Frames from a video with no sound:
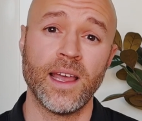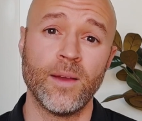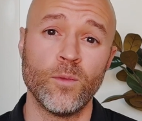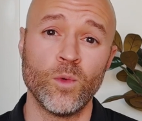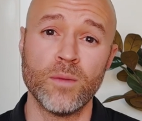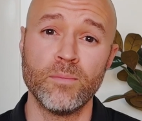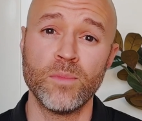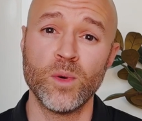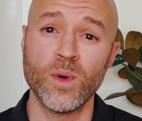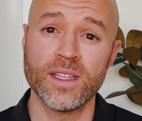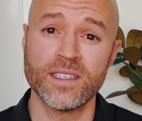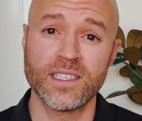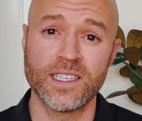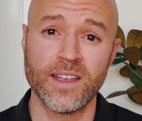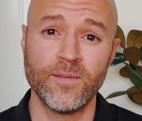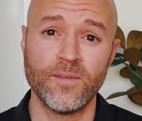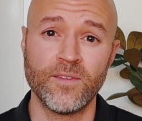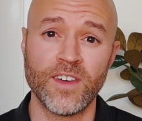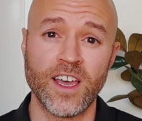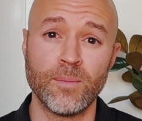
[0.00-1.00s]
at
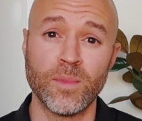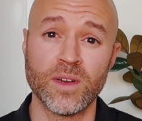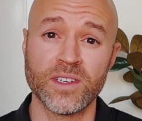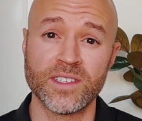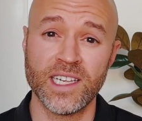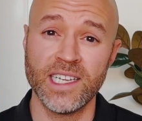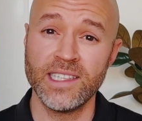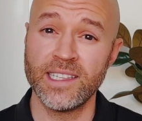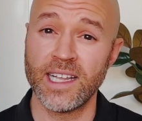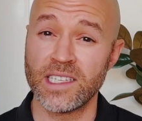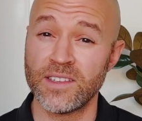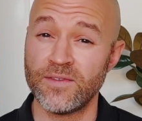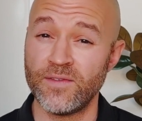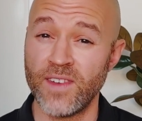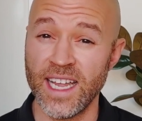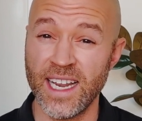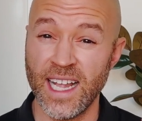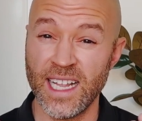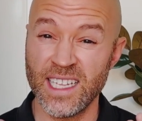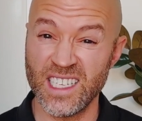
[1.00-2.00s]
1.75%. That's
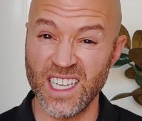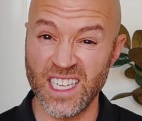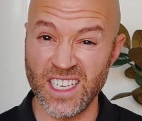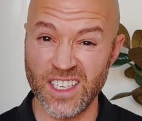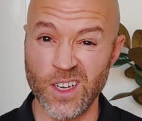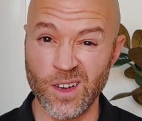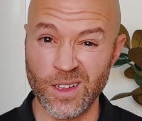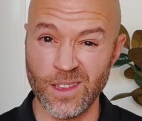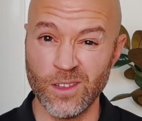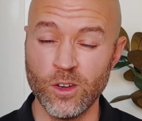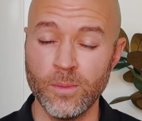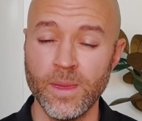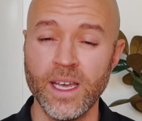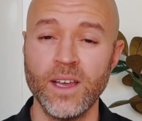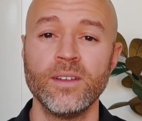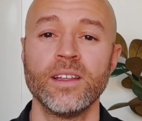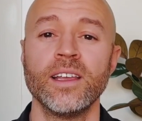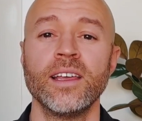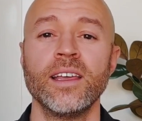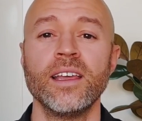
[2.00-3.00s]
financed into your loan
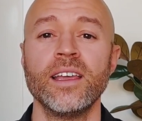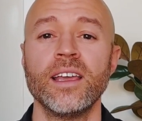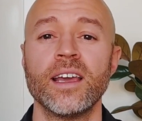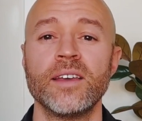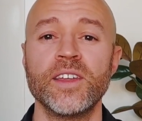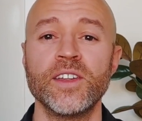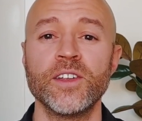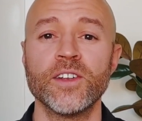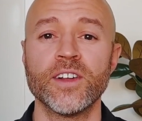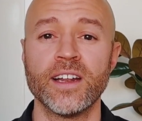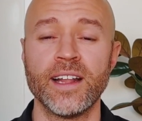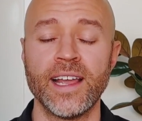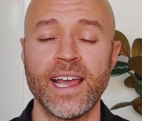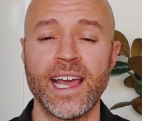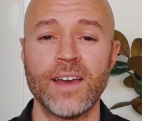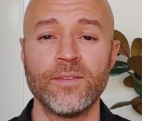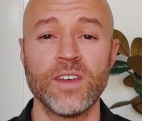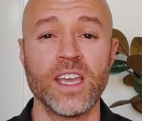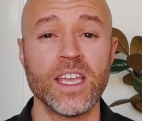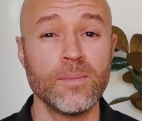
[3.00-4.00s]
amount. Then you're going to
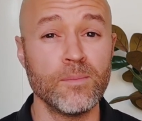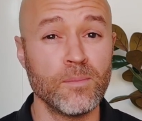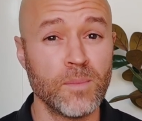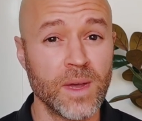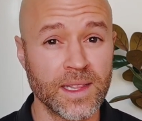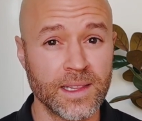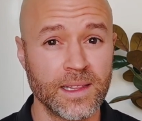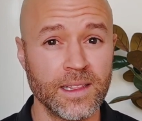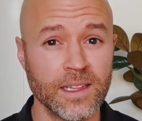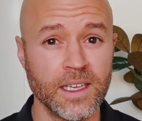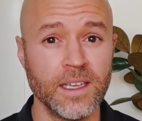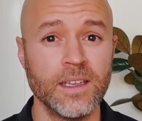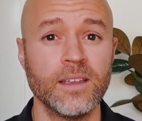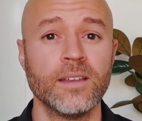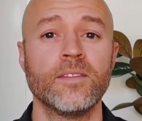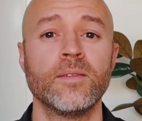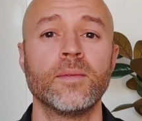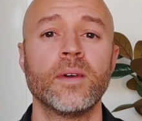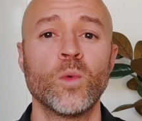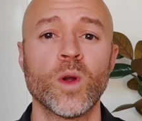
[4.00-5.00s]
have a monthly
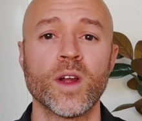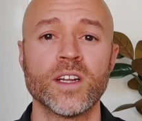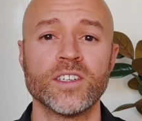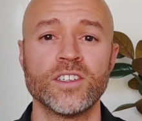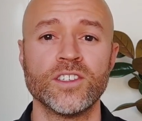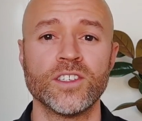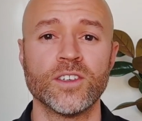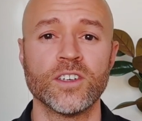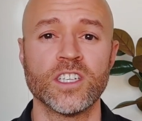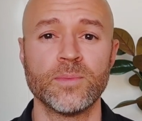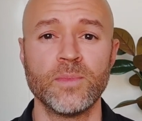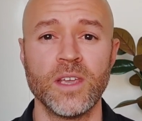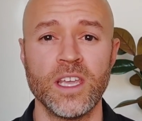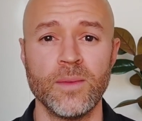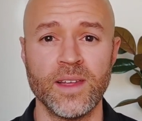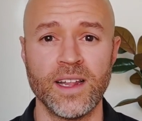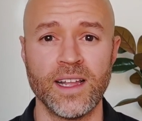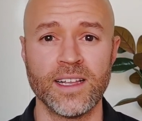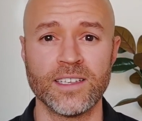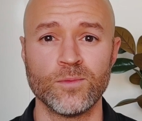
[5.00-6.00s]
mortgage insurance
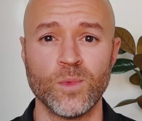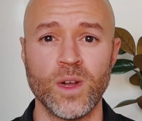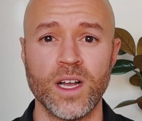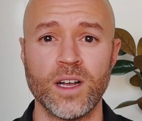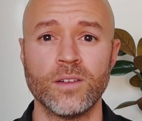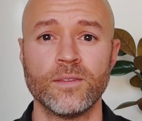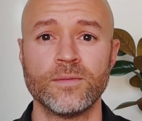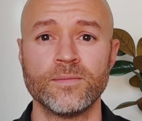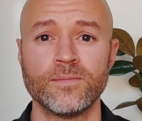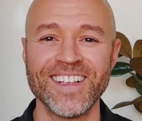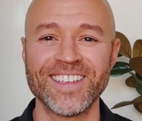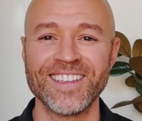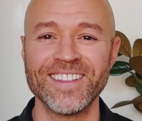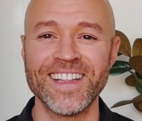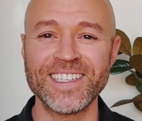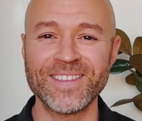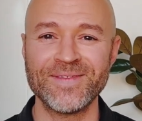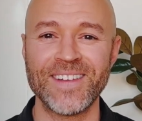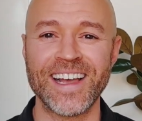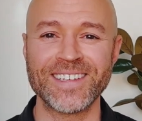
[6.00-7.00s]
payment as well. So
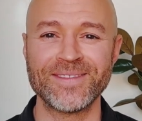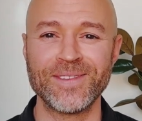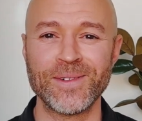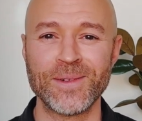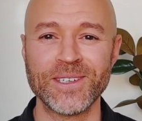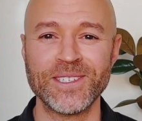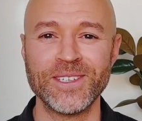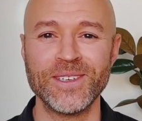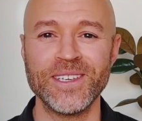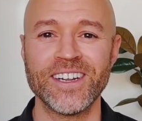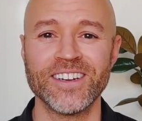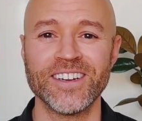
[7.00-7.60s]
let's fast forward 2